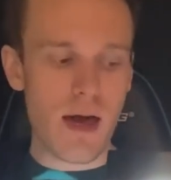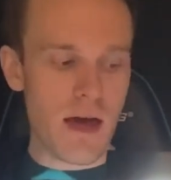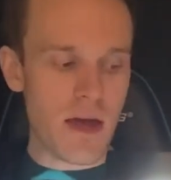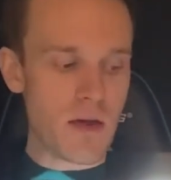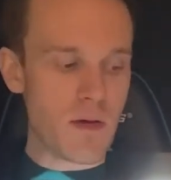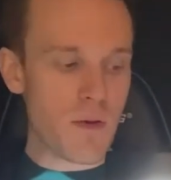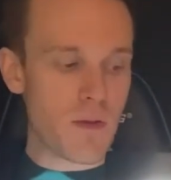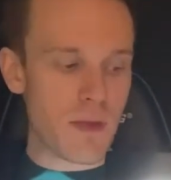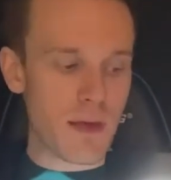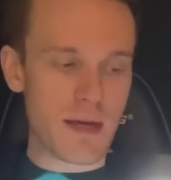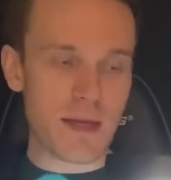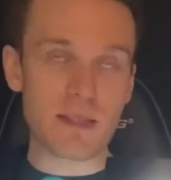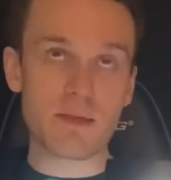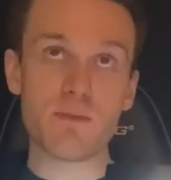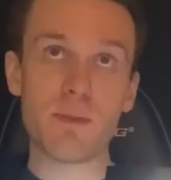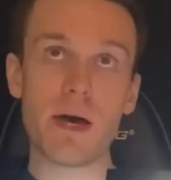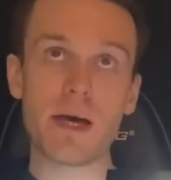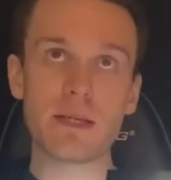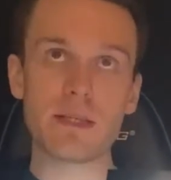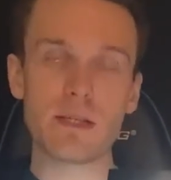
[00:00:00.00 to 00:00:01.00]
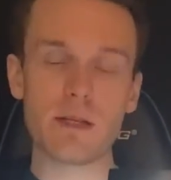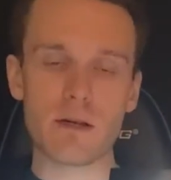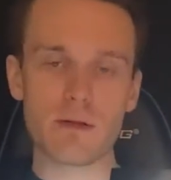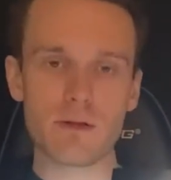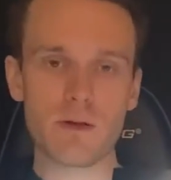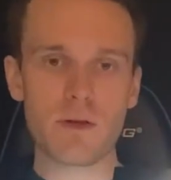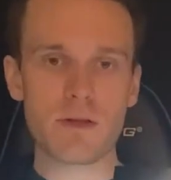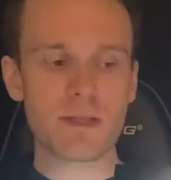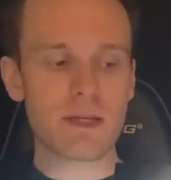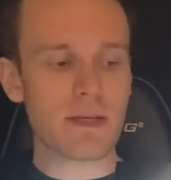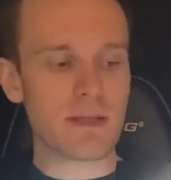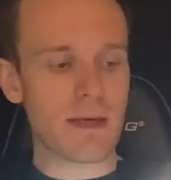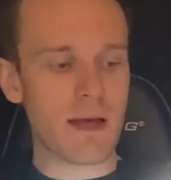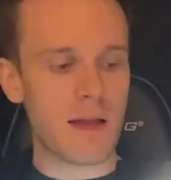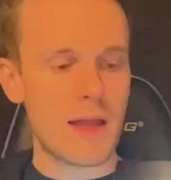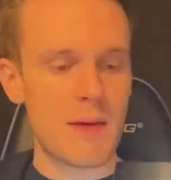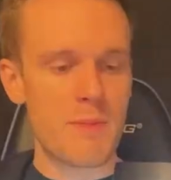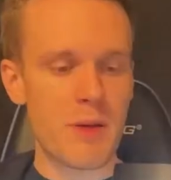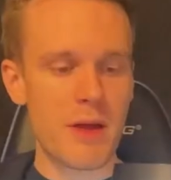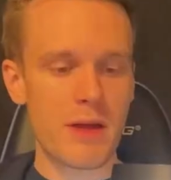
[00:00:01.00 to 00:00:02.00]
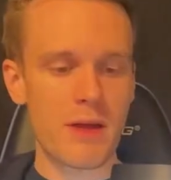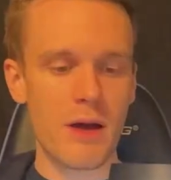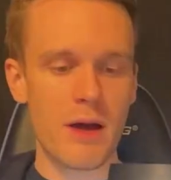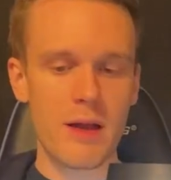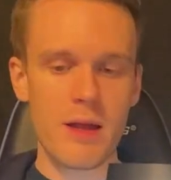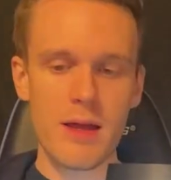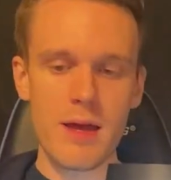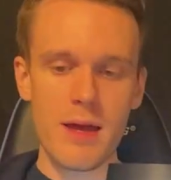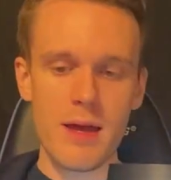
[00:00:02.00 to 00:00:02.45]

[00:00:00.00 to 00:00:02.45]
you think is best here. So let's get that light back on.